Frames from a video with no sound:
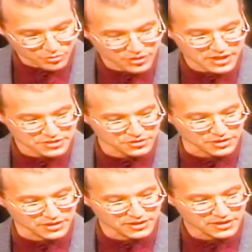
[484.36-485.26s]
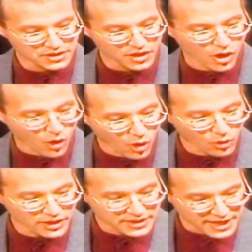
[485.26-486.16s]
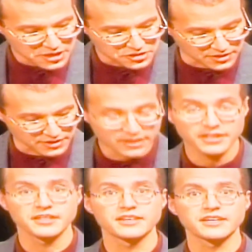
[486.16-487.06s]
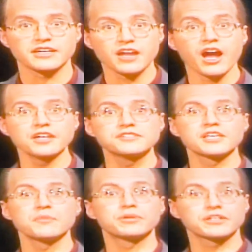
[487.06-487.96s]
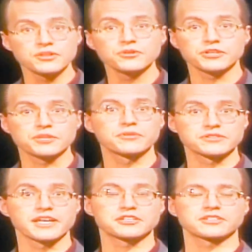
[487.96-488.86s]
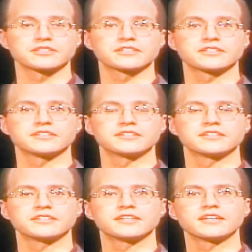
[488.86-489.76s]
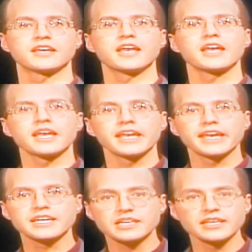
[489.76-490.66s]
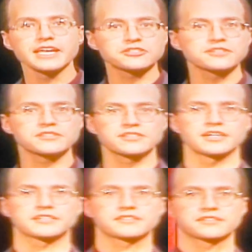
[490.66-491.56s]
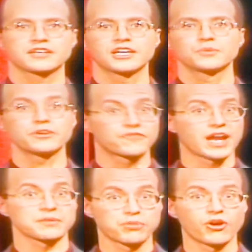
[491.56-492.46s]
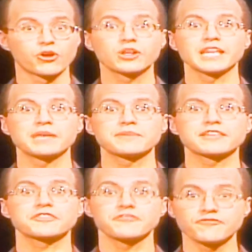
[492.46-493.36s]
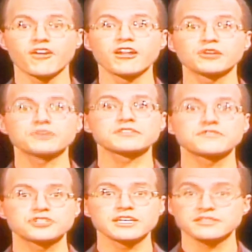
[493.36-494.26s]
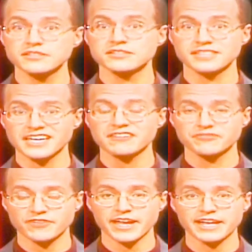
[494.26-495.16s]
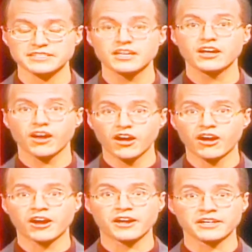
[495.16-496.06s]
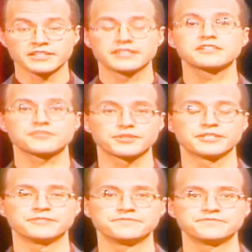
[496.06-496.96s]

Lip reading: priesthood, a holy nation, God's peculiar possession. In Galatians 6, we find Paul claiming that the followers of Jesus, in fact, are Israel.